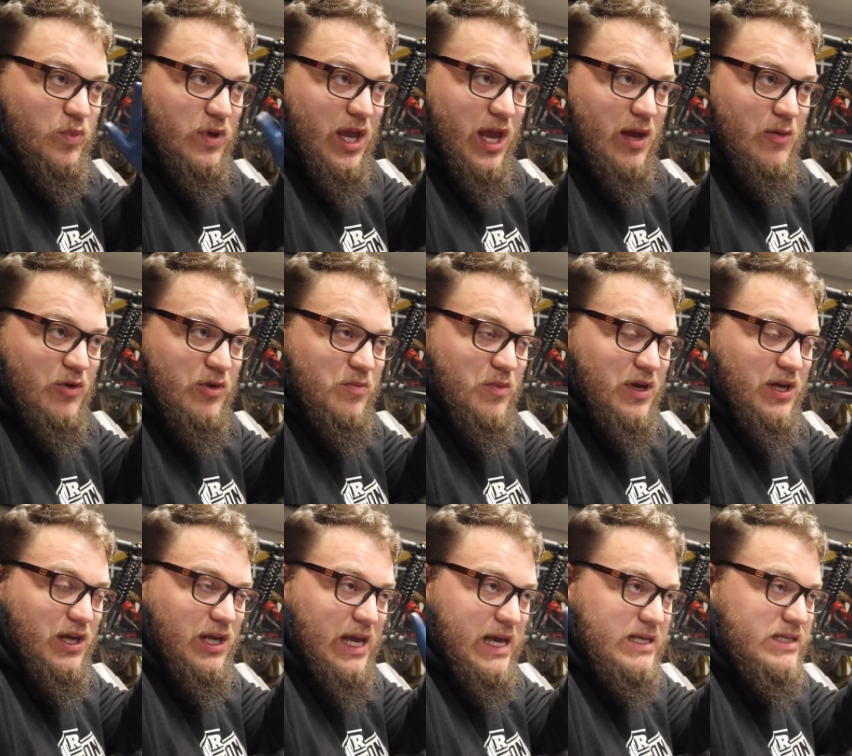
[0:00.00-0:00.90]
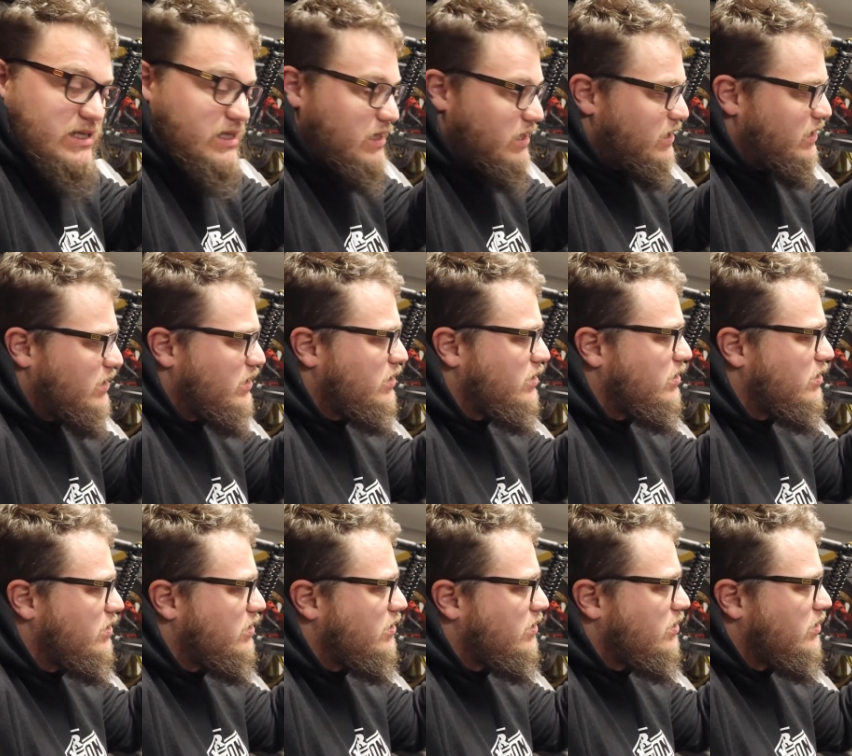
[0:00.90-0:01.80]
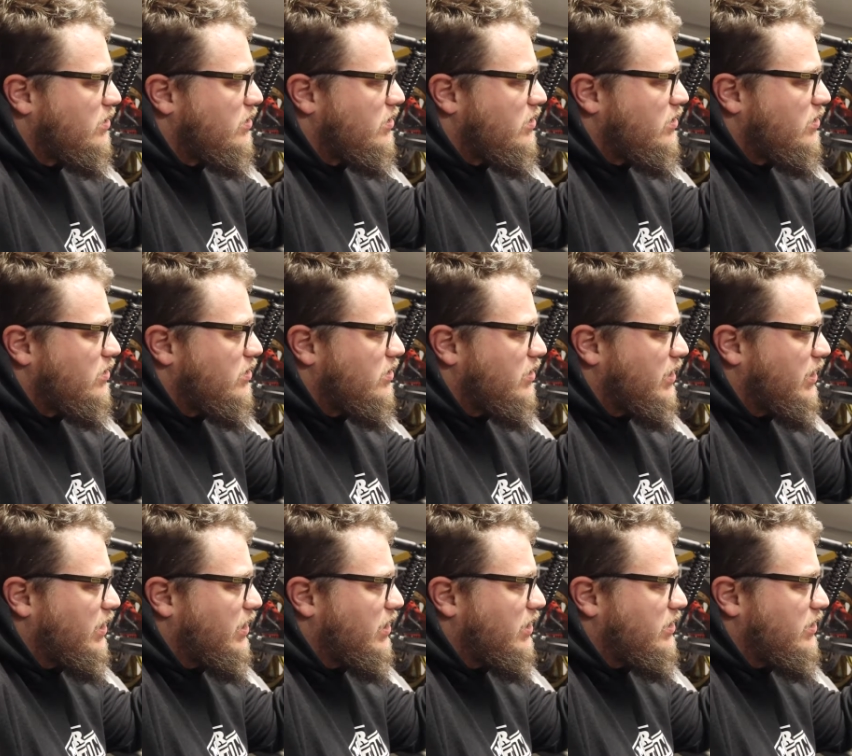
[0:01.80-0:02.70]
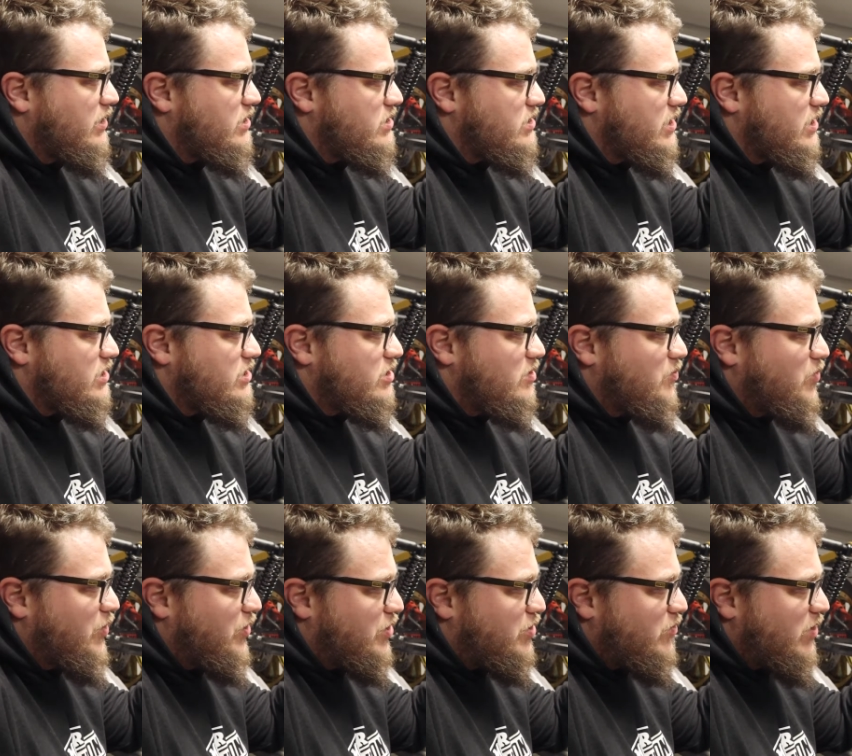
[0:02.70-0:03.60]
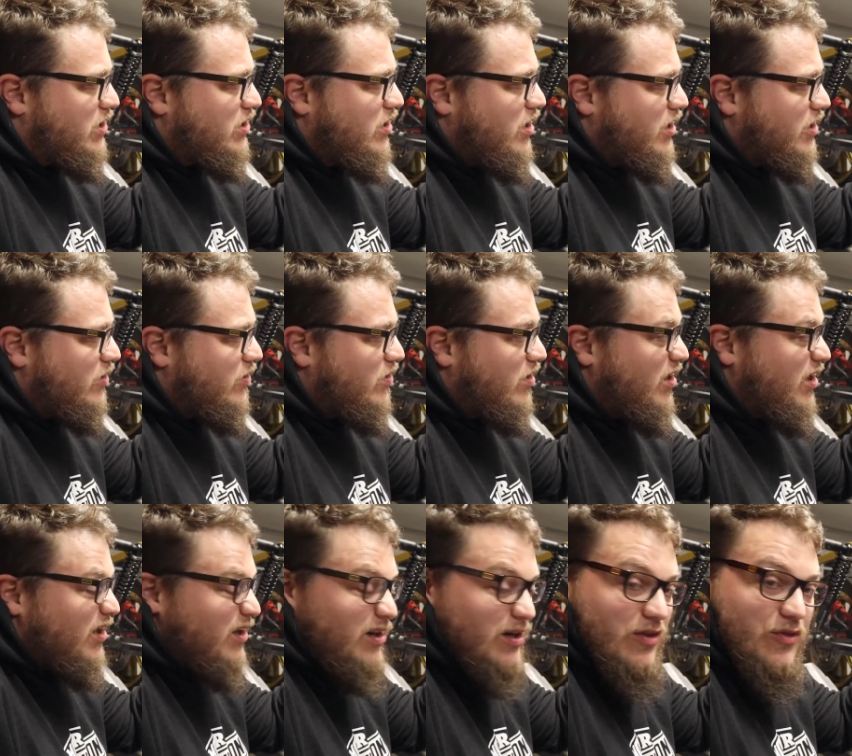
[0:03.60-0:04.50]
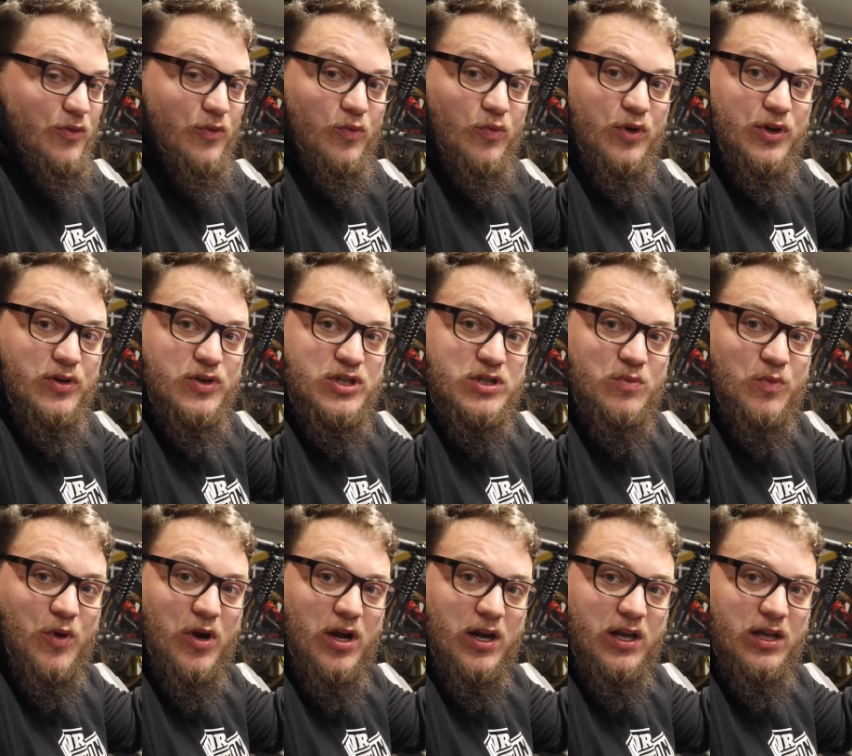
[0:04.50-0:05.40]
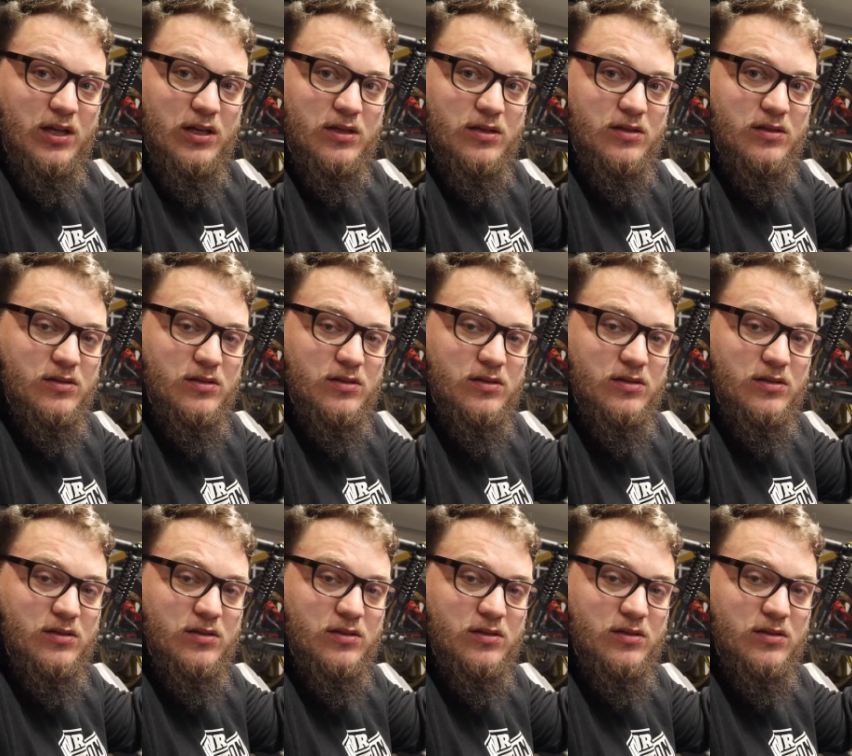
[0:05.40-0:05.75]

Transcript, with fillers: came with my gasket kit and it says to put thread locker on the rear sprocket,